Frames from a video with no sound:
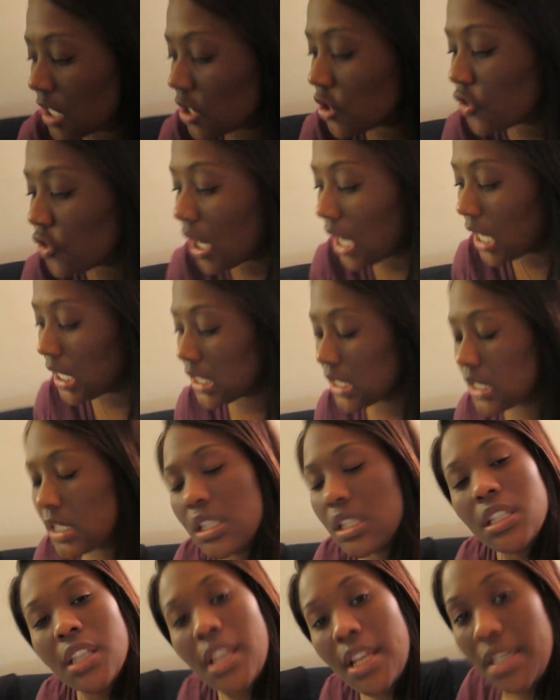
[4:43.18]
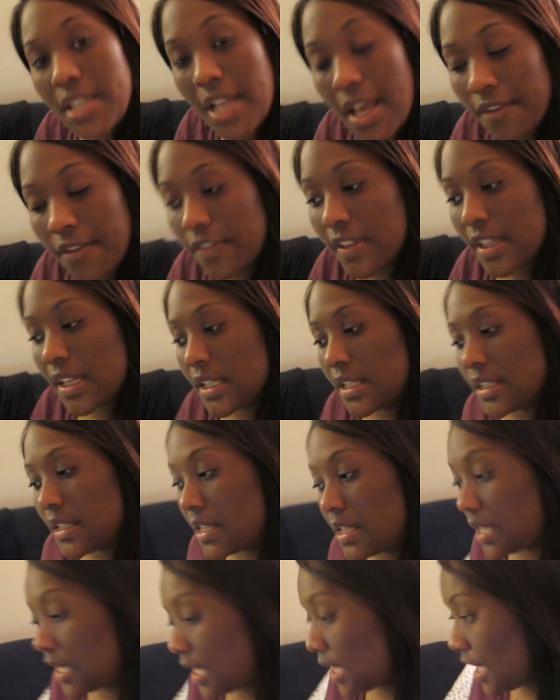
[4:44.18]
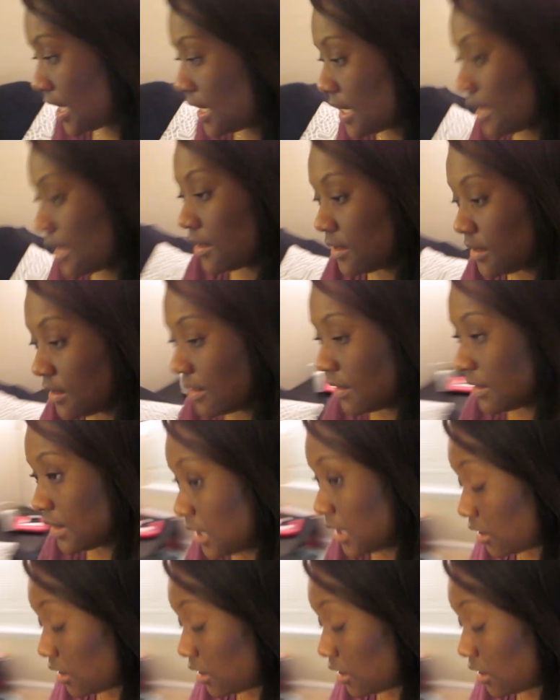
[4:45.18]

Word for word: drugs, and Netflix, and that's what I'm going